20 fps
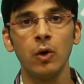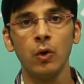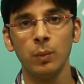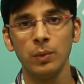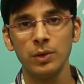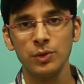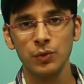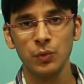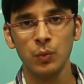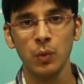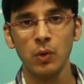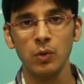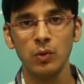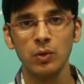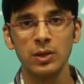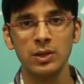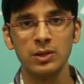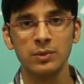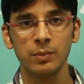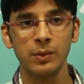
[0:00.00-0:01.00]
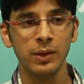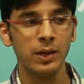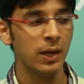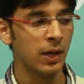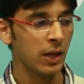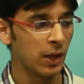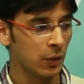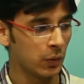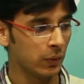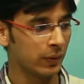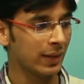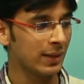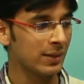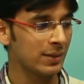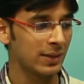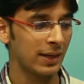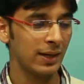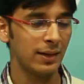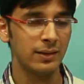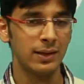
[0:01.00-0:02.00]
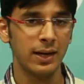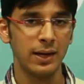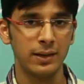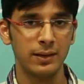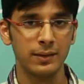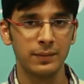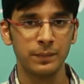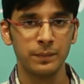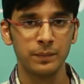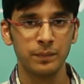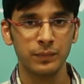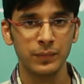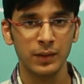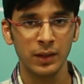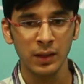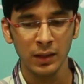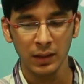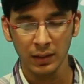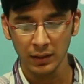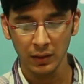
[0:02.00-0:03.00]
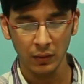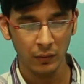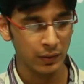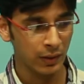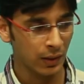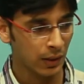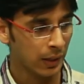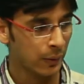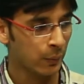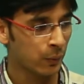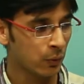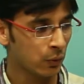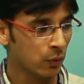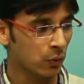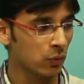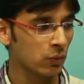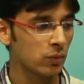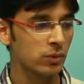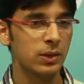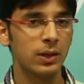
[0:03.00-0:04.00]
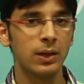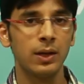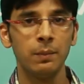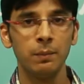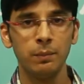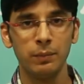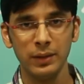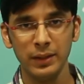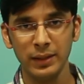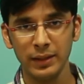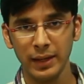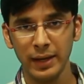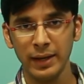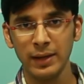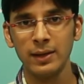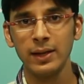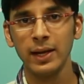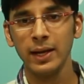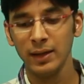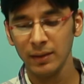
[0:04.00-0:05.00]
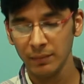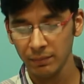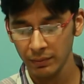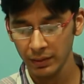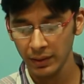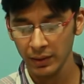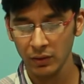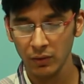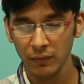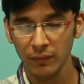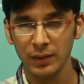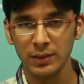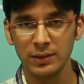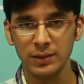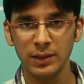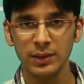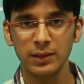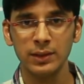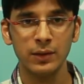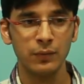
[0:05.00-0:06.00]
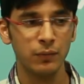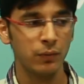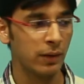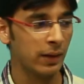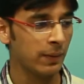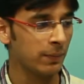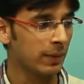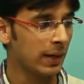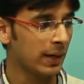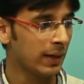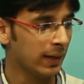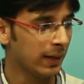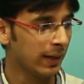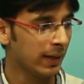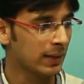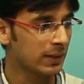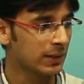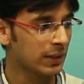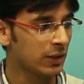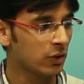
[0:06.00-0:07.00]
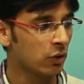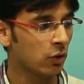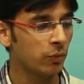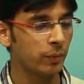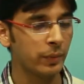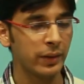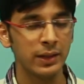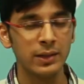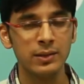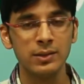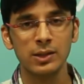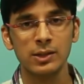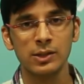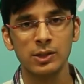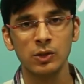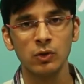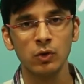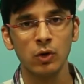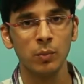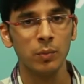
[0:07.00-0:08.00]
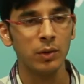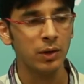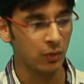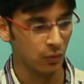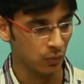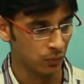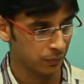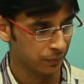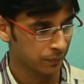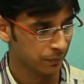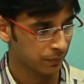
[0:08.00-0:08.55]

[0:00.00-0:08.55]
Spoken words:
how much you want to display, you can set that. Now here I want to use the complete entire plane of LCD, therefore I am writing lcd.begin 16,2.